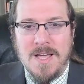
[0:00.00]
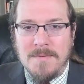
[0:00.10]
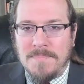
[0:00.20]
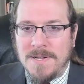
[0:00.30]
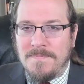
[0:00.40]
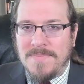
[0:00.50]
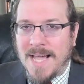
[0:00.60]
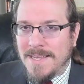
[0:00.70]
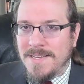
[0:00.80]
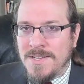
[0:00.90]
But
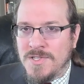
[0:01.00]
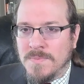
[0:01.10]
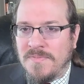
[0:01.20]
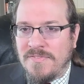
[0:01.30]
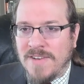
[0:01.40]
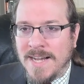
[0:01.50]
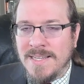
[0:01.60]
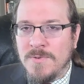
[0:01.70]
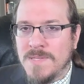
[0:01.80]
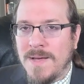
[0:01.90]
that conundrum
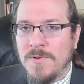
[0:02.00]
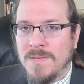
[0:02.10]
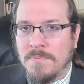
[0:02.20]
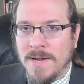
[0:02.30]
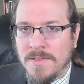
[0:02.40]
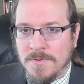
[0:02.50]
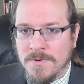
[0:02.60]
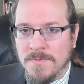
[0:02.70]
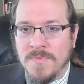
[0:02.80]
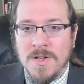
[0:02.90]
finally was met with a
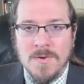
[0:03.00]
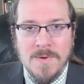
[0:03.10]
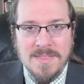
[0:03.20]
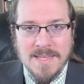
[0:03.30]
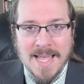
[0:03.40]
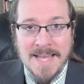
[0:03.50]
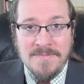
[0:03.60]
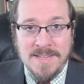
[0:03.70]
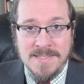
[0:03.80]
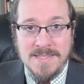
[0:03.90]
breakthrough with the
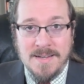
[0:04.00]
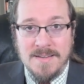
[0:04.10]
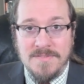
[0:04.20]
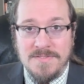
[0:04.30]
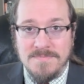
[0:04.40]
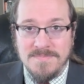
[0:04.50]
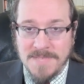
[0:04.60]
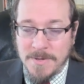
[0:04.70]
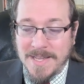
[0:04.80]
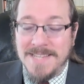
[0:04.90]
advent of,
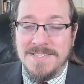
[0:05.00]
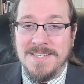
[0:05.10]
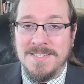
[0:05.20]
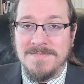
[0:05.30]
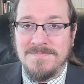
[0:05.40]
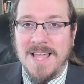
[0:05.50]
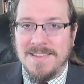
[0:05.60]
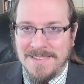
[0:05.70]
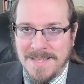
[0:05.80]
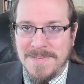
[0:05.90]
you guessed it,
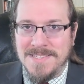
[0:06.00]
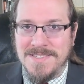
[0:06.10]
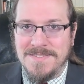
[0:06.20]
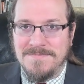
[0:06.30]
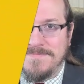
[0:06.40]
limits.